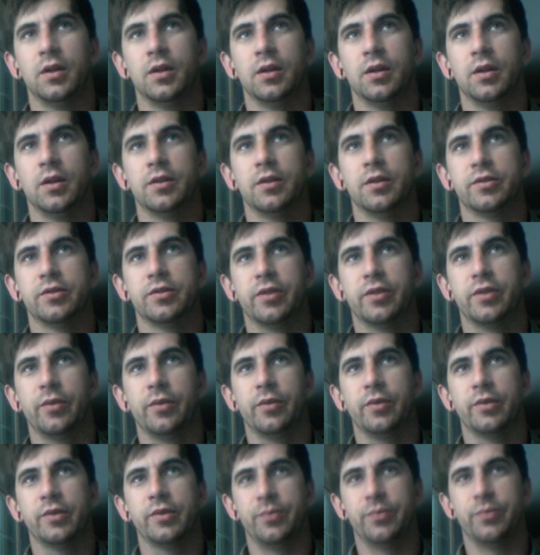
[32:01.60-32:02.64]
Let's try it
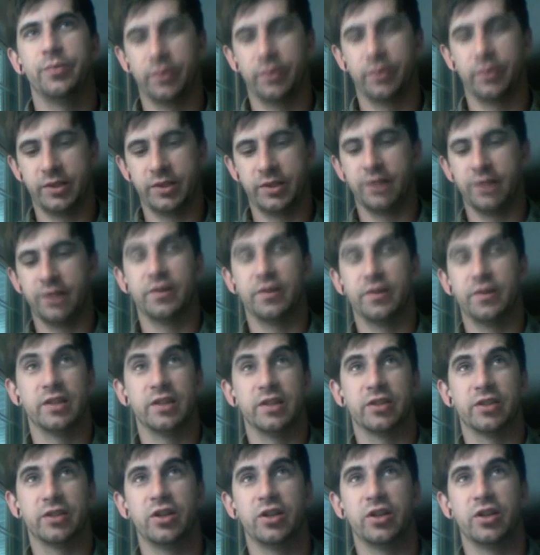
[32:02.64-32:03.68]
once more and see if this
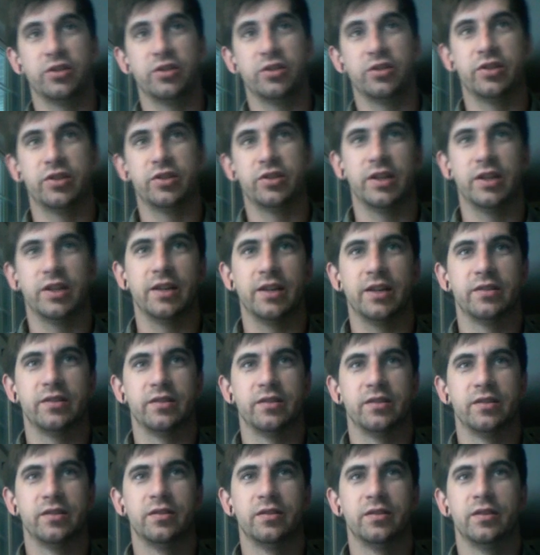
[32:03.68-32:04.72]
thing changes size.
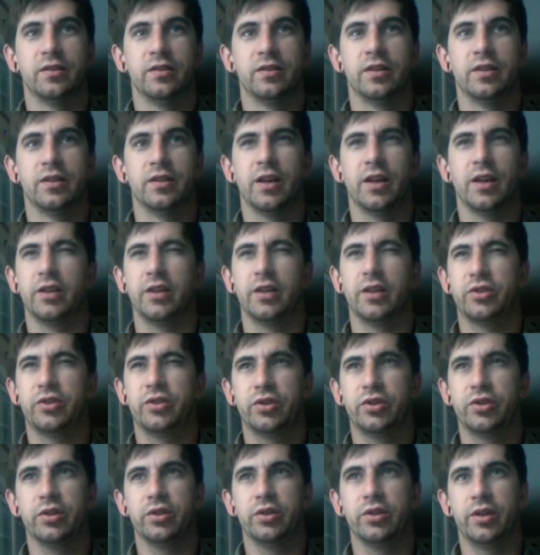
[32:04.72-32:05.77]
It
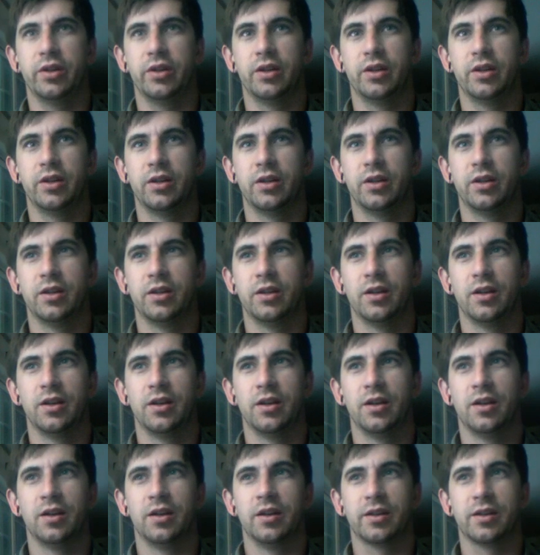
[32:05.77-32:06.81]
should
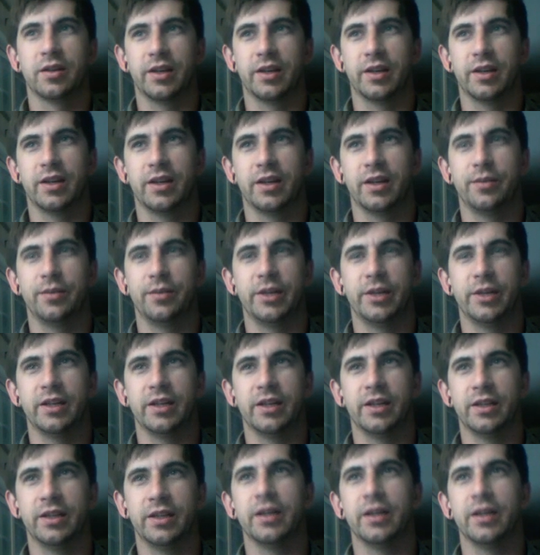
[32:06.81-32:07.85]
kick in
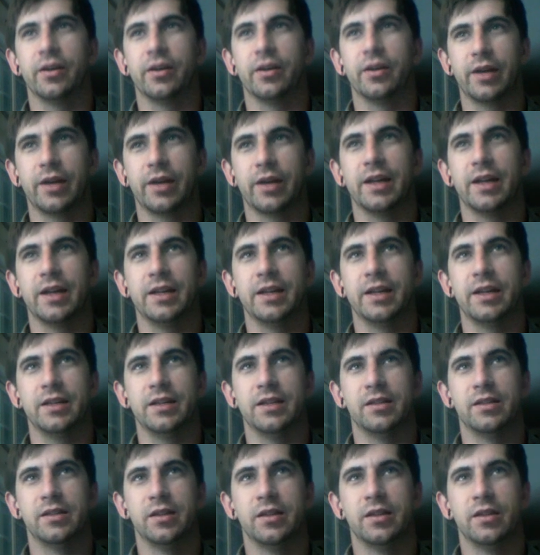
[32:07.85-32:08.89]
immediately. Okay, it is.